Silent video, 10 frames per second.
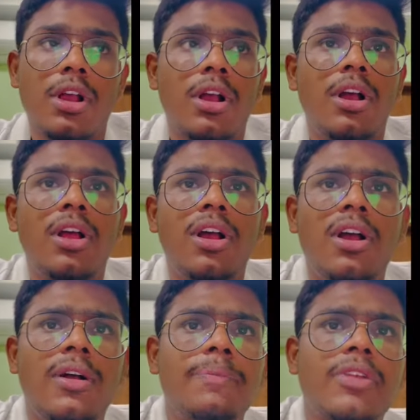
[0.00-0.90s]

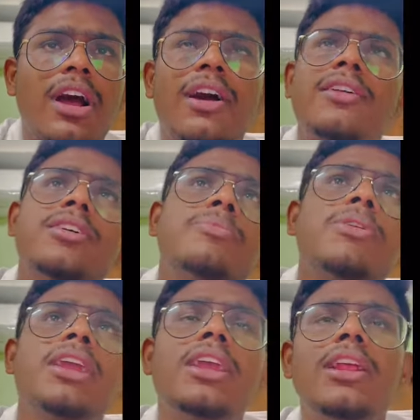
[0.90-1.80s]
Um, other
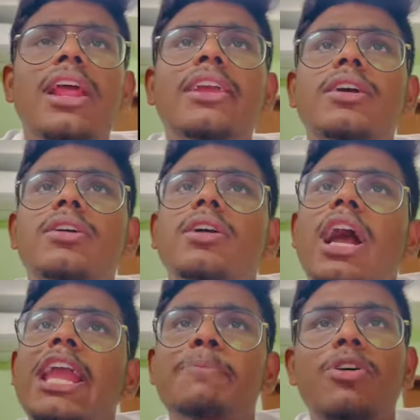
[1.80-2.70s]
may like
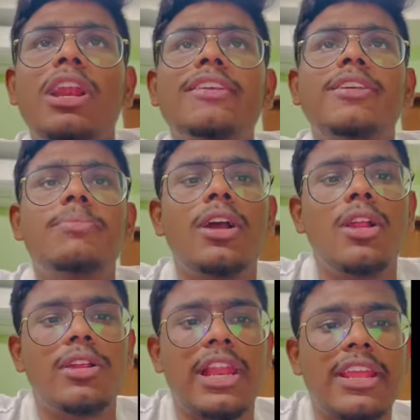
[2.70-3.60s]

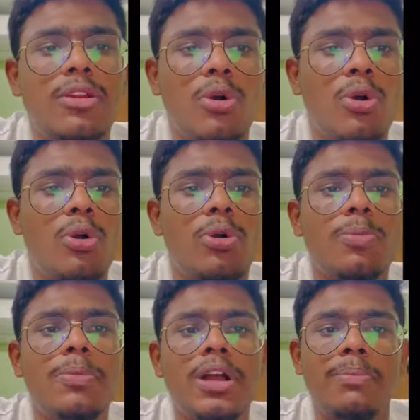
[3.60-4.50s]
hyperglycemia, like low
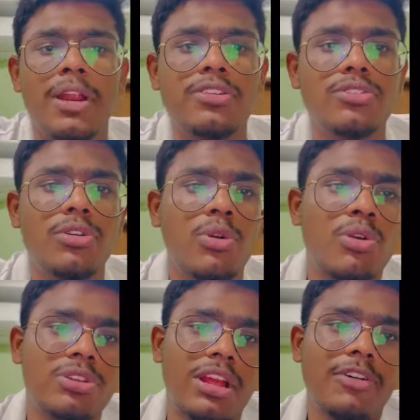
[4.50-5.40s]
uh, blood
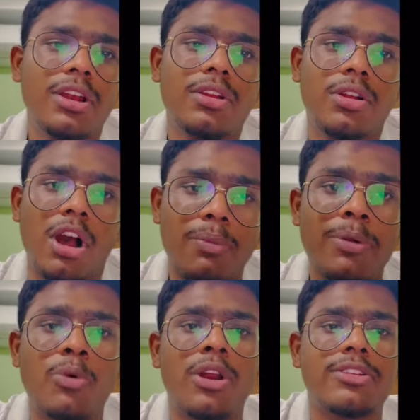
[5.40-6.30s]
glucose level, carbon
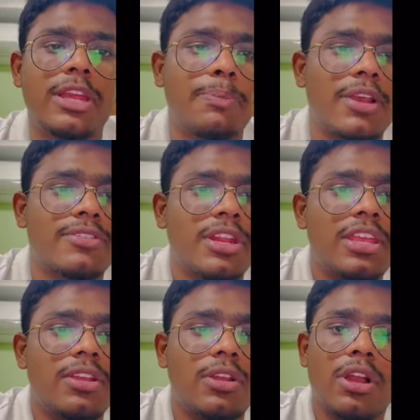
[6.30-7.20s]
monoxide poisoning,
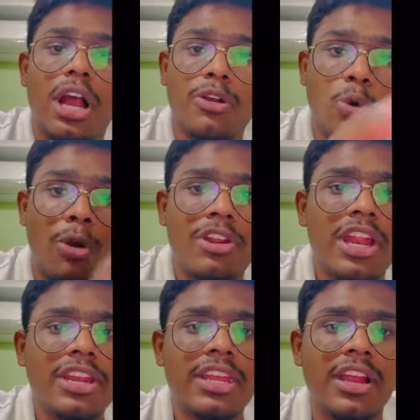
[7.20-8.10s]
and
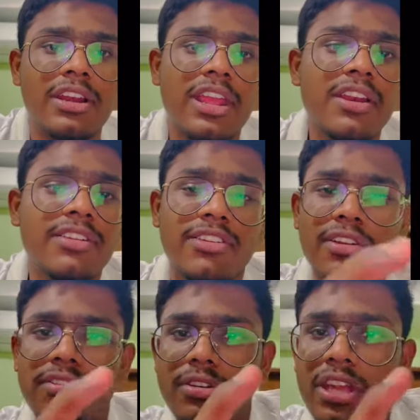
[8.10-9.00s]
overeating and
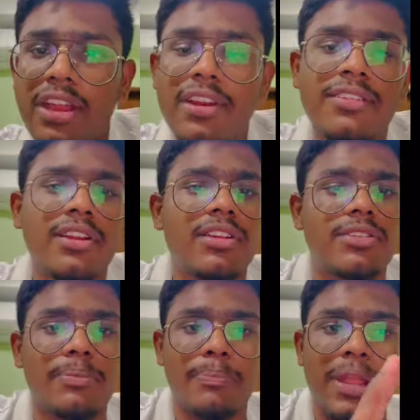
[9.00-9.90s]
dehydration is
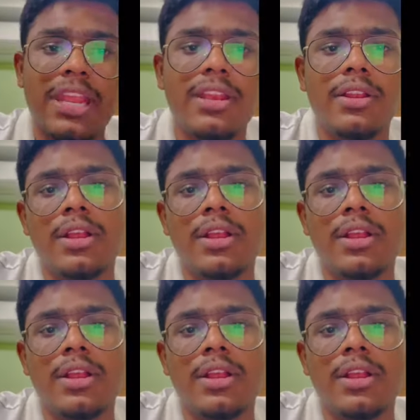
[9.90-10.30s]
a main